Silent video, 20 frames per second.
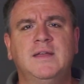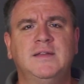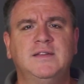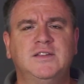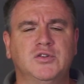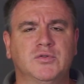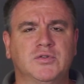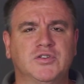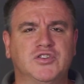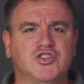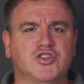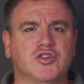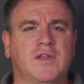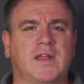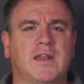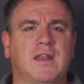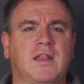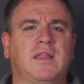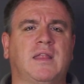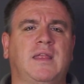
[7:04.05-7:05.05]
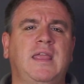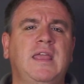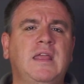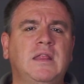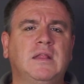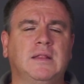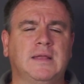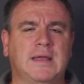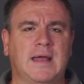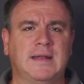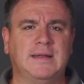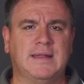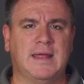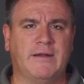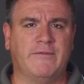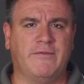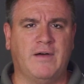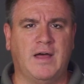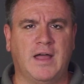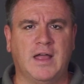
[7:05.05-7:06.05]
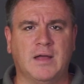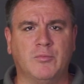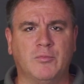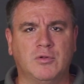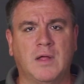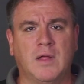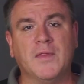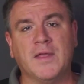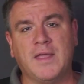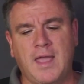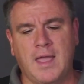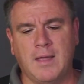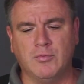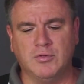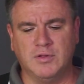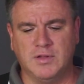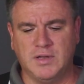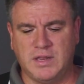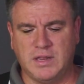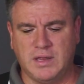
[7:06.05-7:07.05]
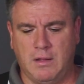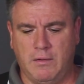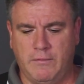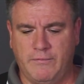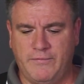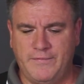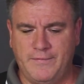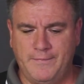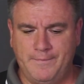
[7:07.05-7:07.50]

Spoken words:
to ensure that it's easily identifiable on the cable itself.